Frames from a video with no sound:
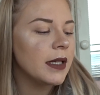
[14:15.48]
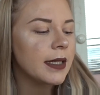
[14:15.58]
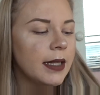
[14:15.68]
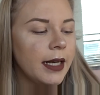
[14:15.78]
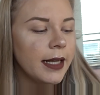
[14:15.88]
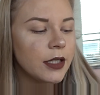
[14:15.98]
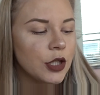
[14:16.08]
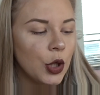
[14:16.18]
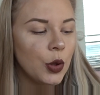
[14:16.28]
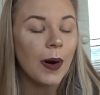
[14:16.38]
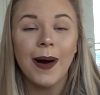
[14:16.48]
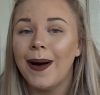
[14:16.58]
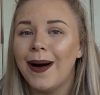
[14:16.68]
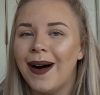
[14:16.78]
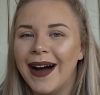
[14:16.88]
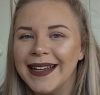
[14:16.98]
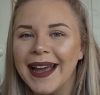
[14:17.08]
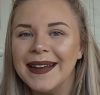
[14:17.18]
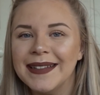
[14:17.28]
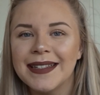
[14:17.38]
So the next two are
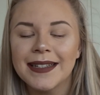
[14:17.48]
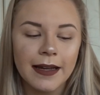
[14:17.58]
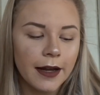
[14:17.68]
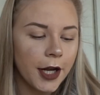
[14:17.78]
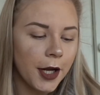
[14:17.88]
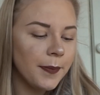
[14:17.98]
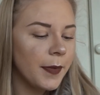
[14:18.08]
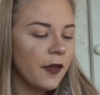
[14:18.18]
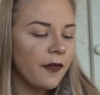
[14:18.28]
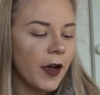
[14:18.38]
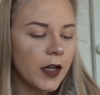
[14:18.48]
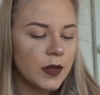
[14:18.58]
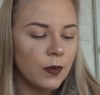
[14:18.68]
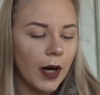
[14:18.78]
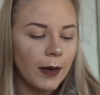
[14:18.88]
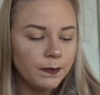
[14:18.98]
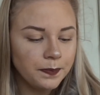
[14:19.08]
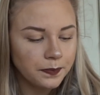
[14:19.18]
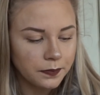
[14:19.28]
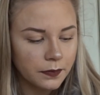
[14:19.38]
high-end. The first
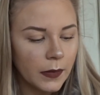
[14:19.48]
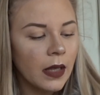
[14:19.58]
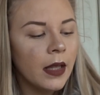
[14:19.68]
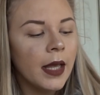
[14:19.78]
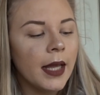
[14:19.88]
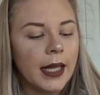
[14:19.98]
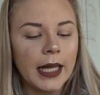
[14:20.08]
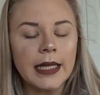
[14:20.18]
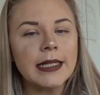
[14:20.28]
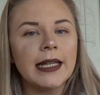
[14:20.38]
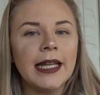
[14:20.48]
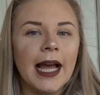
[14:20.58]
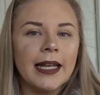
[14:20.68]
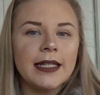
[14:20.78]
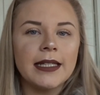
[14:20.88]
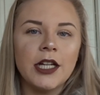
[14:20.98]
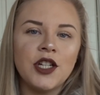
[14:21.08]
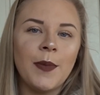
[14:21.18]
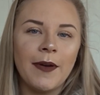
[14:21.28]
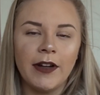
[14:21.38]
one is the
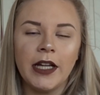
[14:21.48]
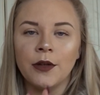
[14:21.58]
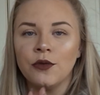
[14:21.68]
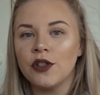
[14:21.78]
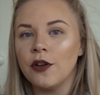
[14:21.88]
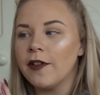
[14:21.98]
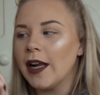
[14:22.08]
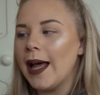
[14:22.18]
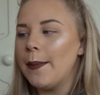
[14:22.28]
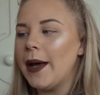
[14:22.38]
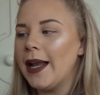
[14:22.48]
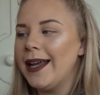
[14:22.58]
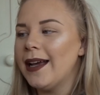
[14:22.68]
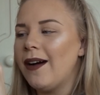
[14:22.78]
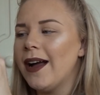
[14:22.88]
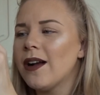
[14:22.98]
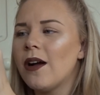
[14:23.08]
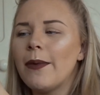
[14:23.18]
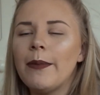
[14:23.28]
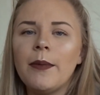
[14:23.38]
Anastasia Beverly Hills Soft Glam palette. I
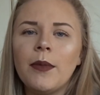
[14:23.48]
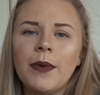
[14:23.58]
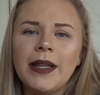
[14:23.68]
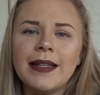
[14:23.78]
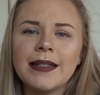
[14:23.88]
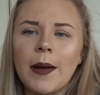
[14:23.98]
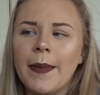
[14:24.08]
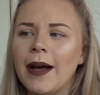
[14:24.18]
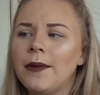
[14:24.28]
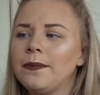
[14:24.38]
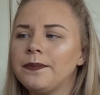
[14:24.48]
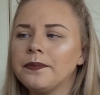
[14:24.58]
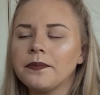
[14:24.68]
can't remember when this came out,